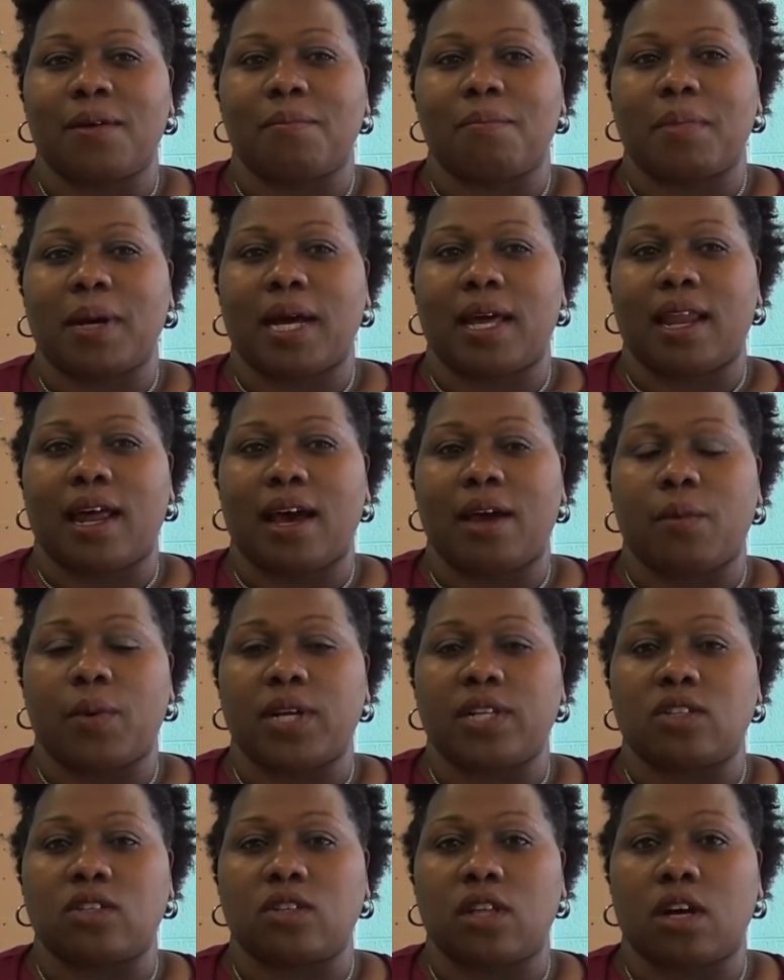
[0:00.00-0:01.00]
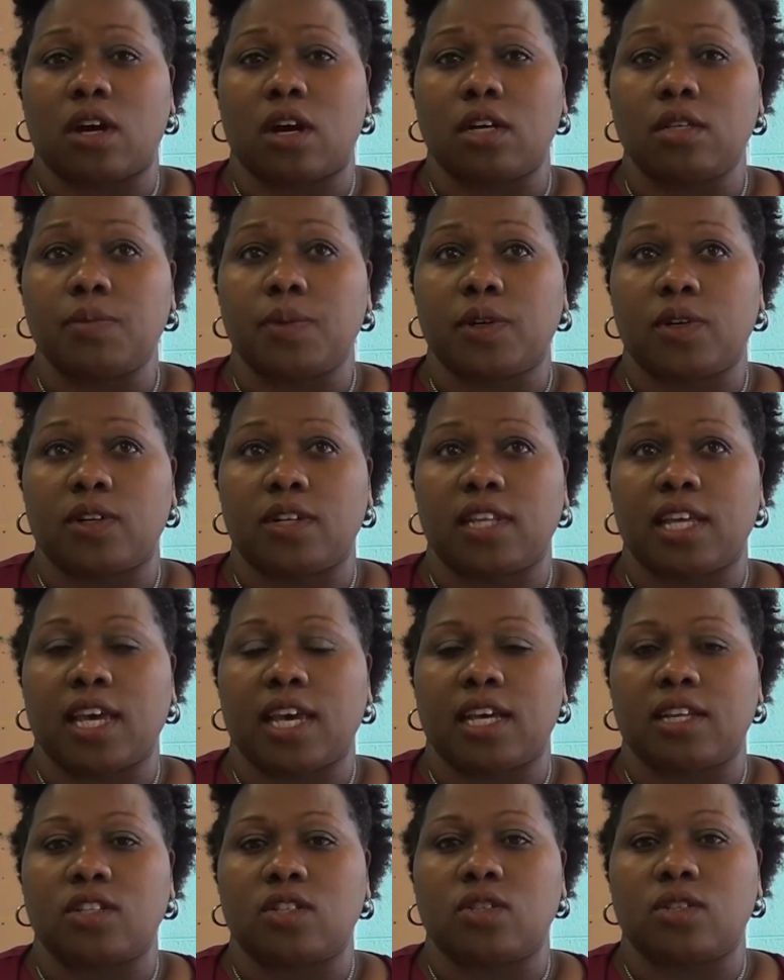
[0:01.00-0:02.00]
But I went to the hospital. They
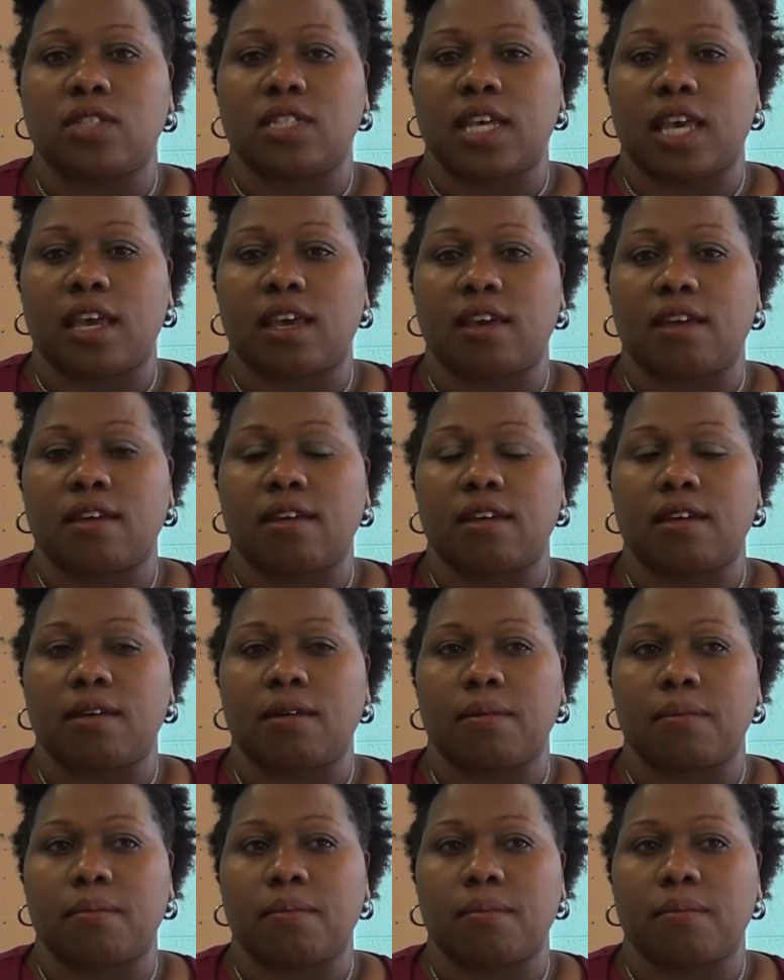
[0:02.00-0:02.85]
had to take